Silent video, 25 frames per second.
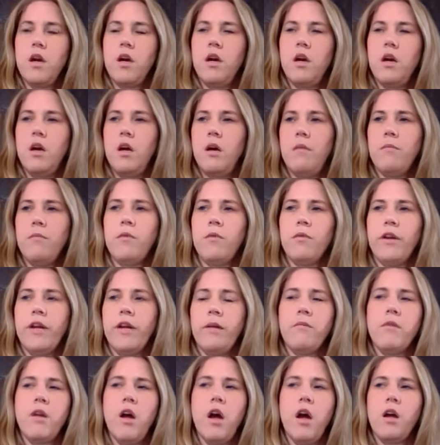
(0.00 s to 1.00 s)
Marie,
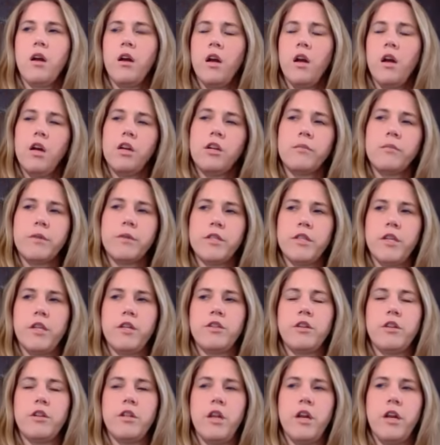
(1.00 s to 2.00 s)
I'm not 100%
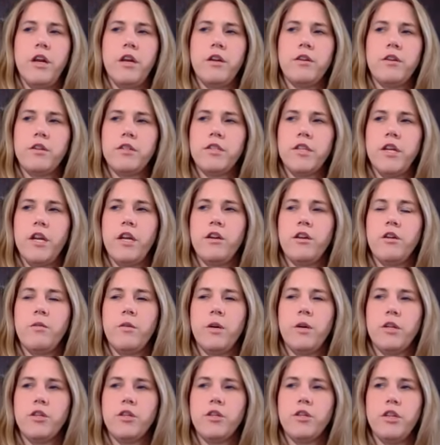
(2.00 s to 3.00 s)
sure that I understand your
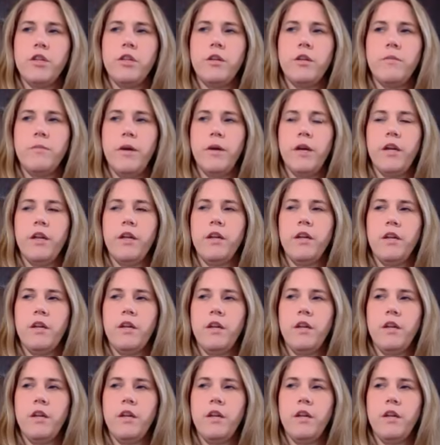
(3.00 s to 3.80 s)
question, but